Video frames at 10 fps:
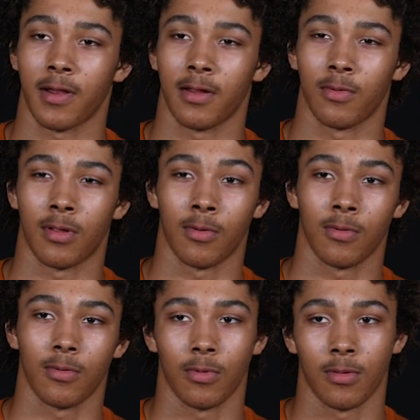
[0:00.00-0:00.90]
grade when I,
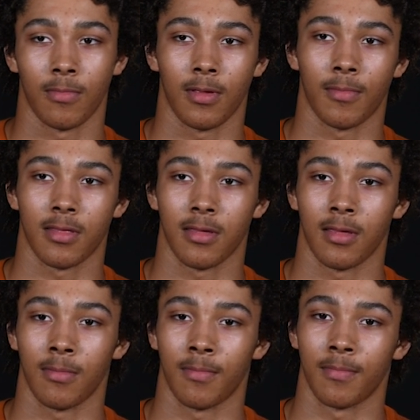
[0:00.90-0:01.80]
when me and my
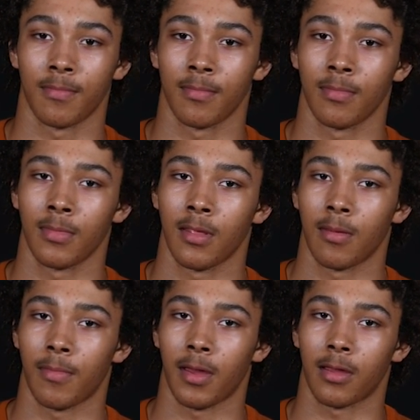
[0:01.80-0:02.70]
team
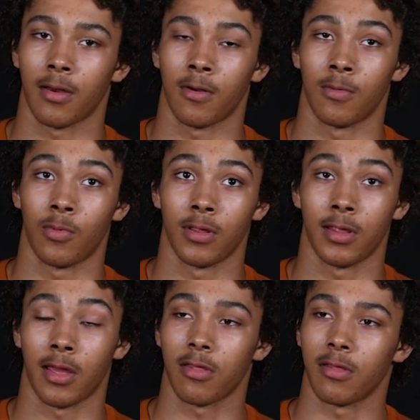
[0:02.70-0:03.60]
back home won the
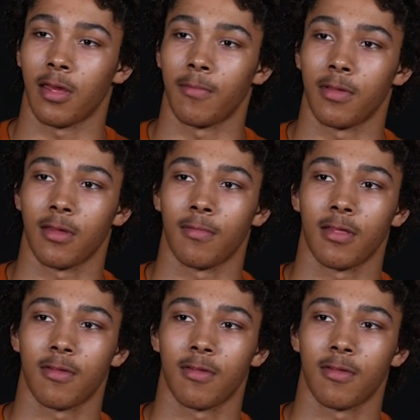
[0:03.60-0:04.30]
national championship.